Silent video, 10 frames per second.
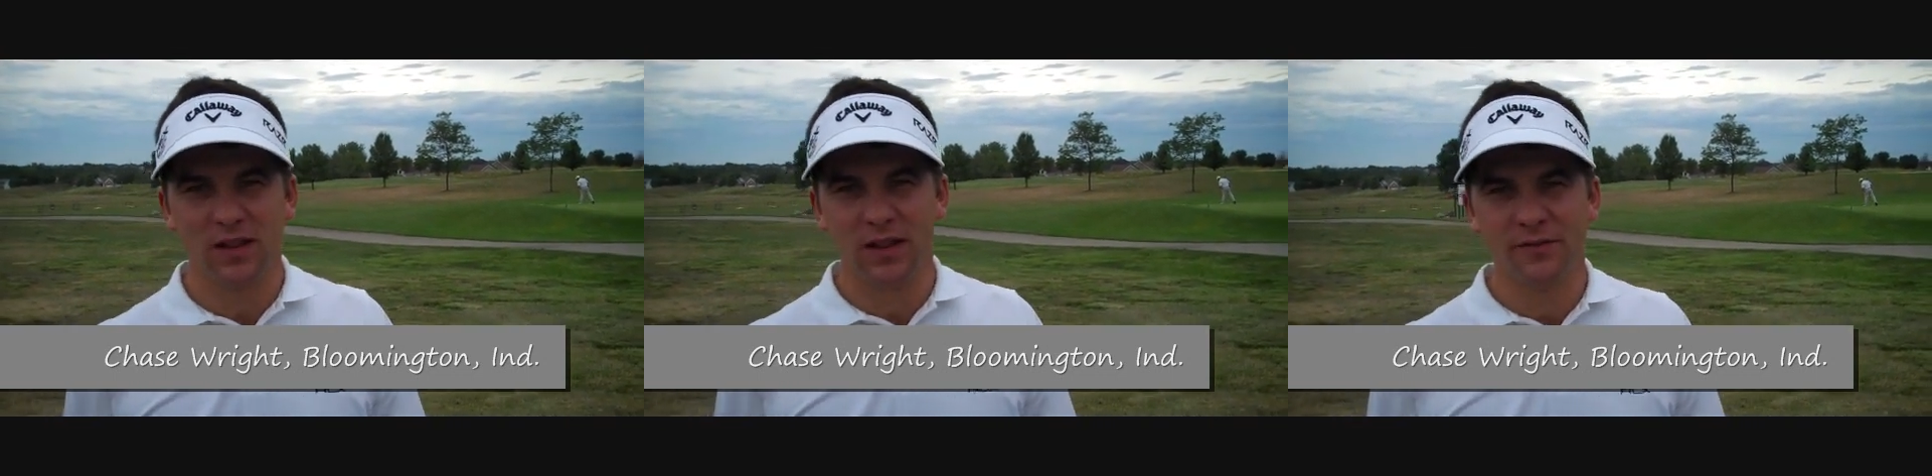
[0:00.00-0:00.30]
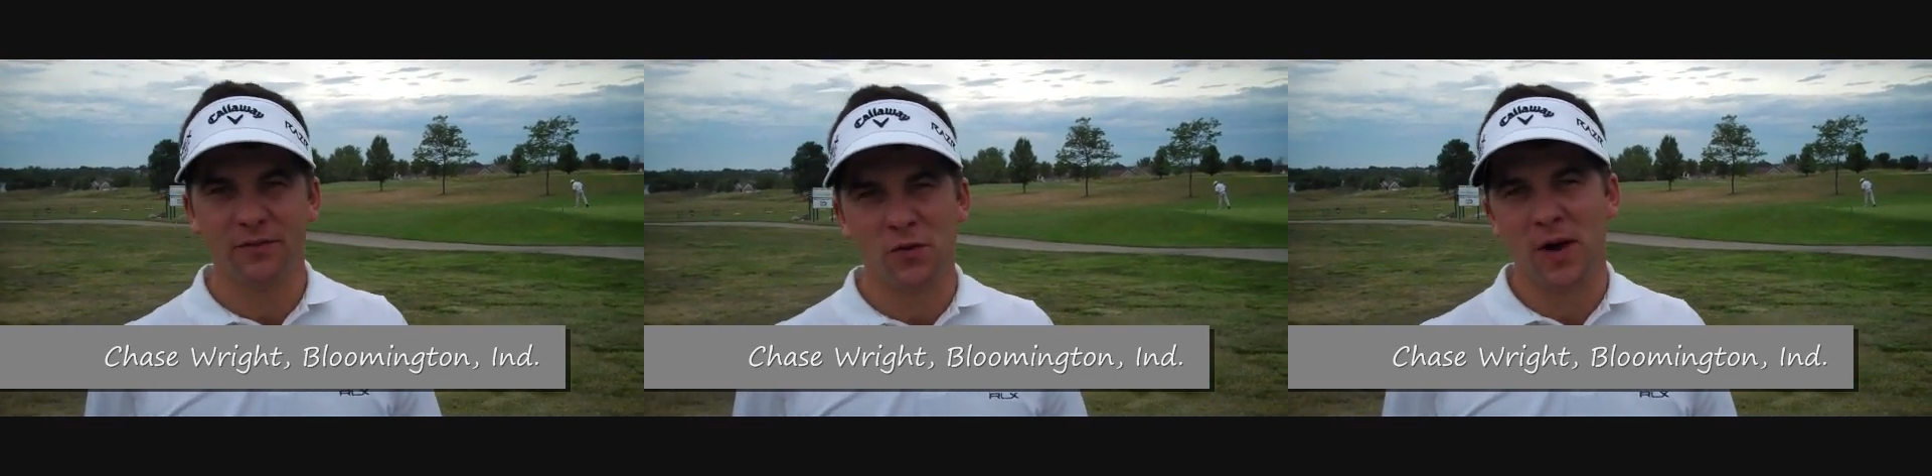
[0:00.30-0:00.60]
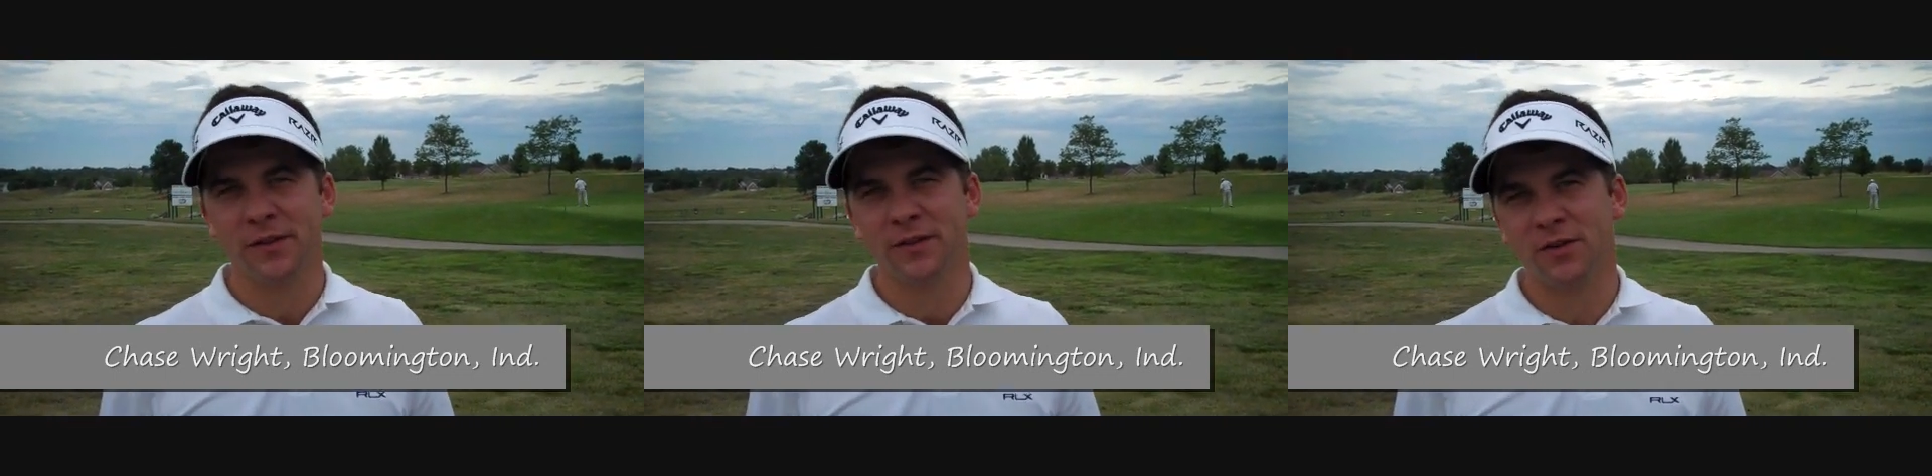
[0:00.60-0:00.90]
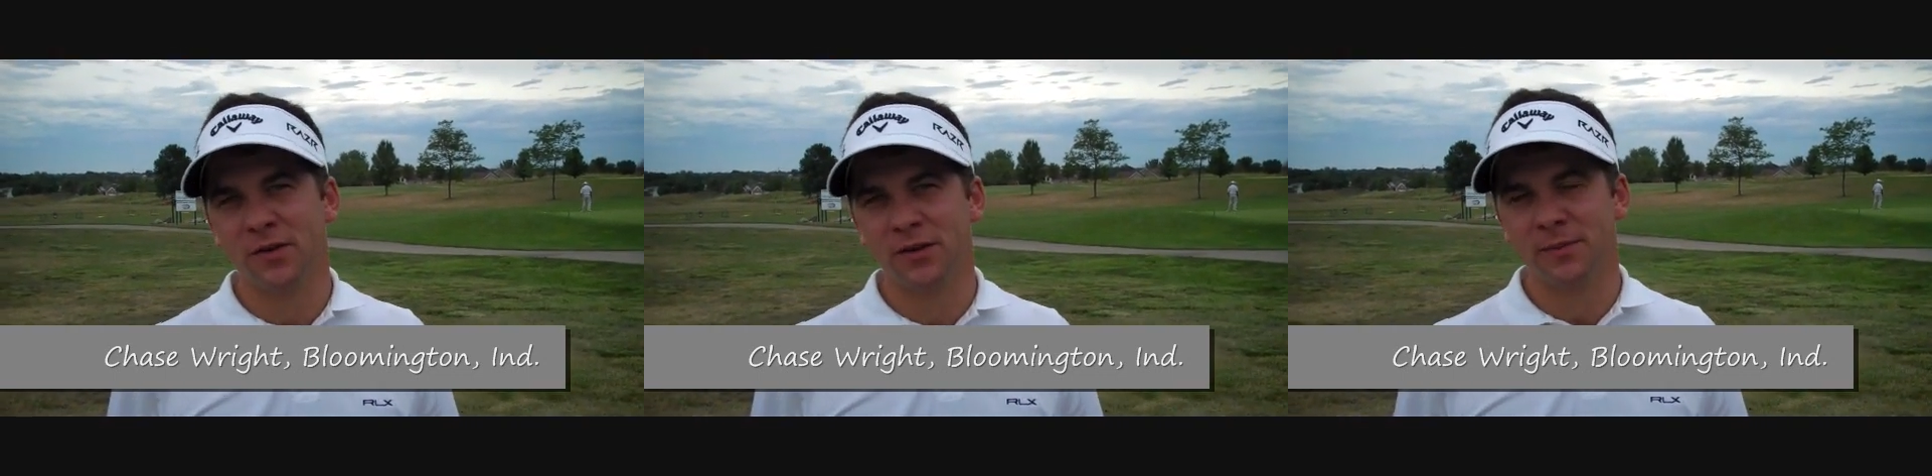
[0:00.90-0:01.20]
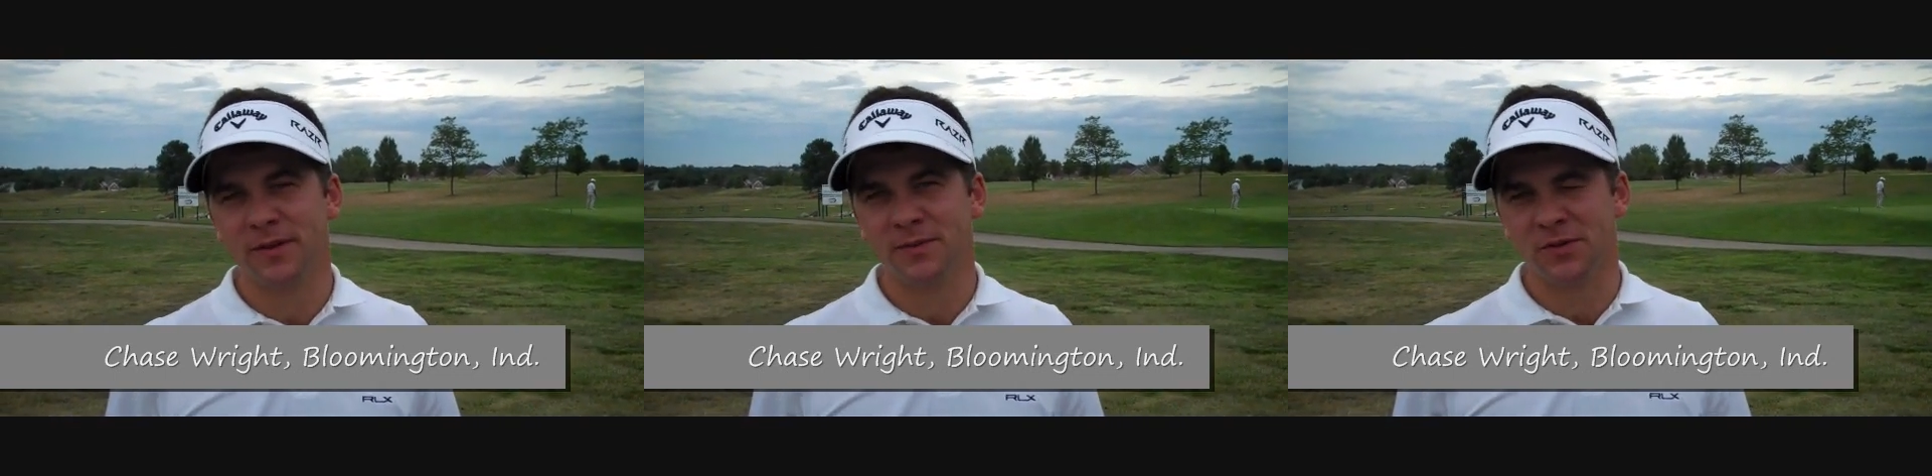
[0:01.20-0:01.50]
I left a few out there though,
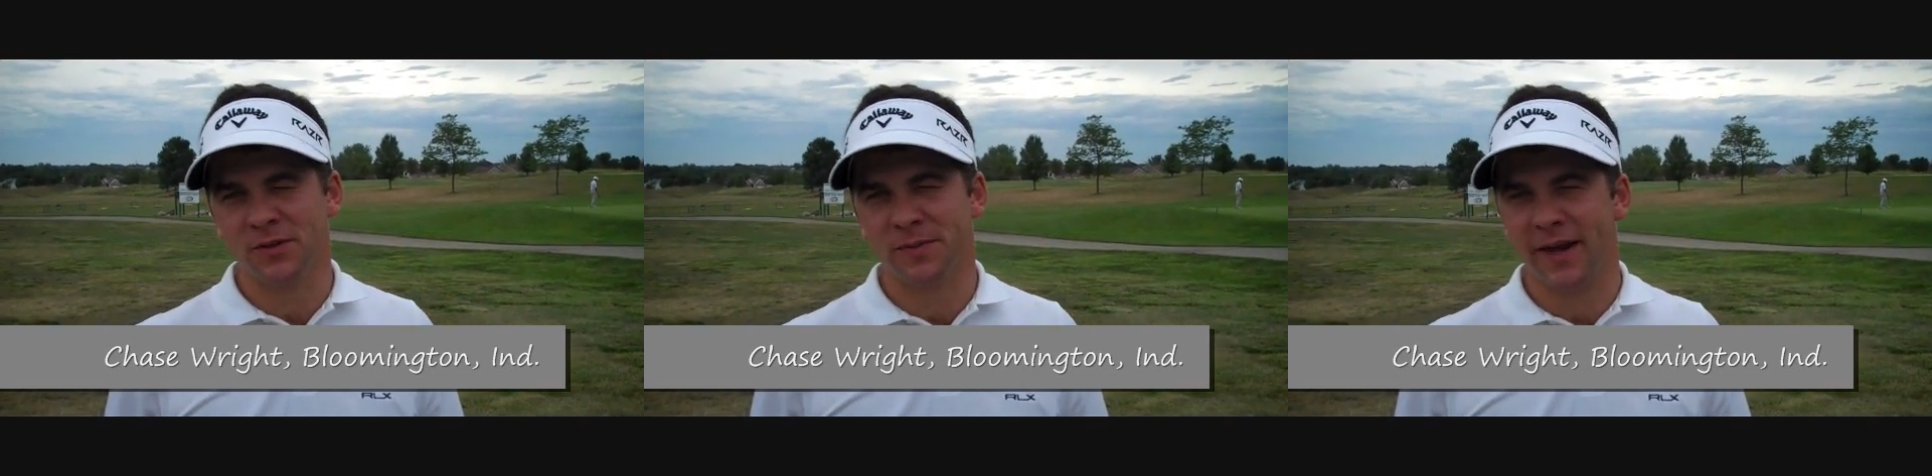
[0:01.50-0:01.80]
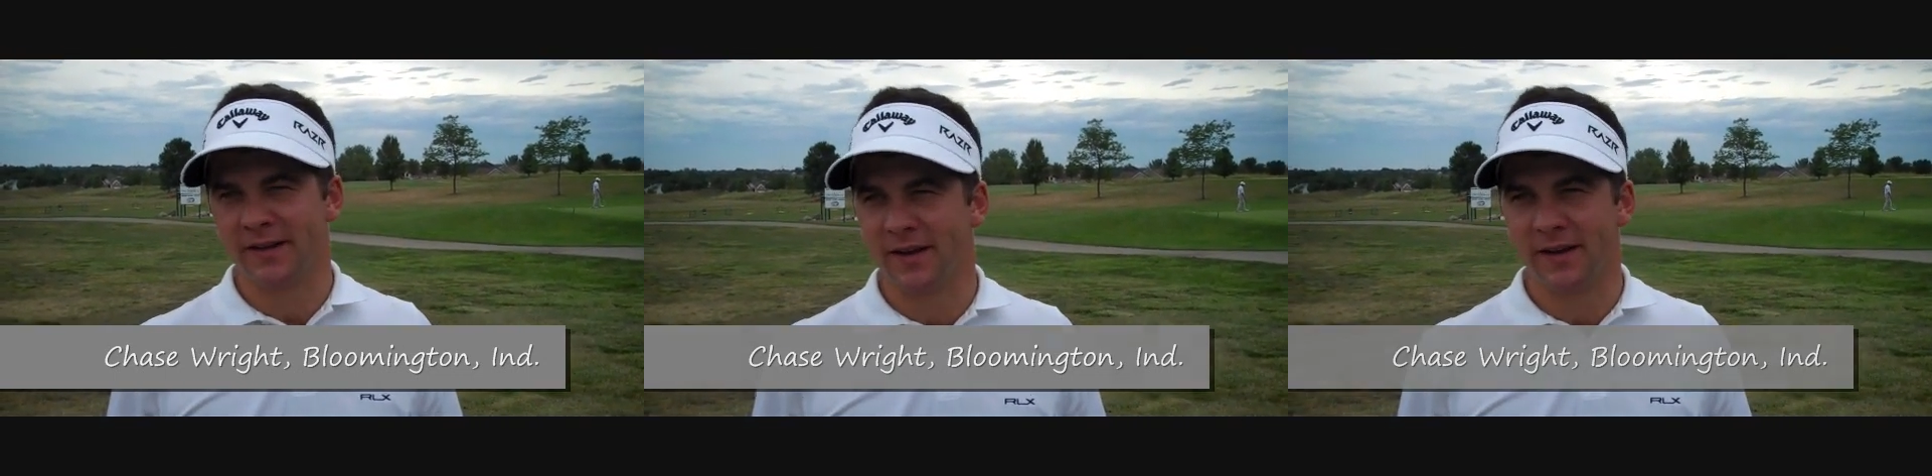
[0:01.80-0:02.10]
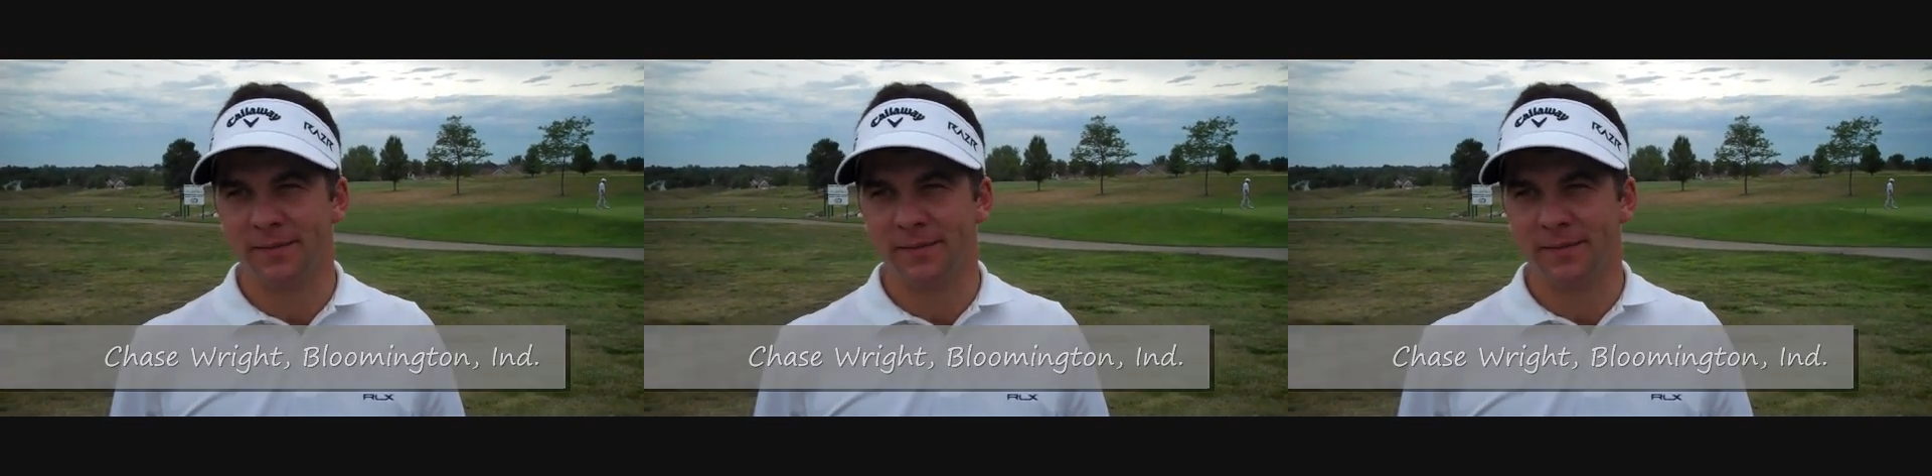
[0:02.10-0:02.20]
especially on the back nine.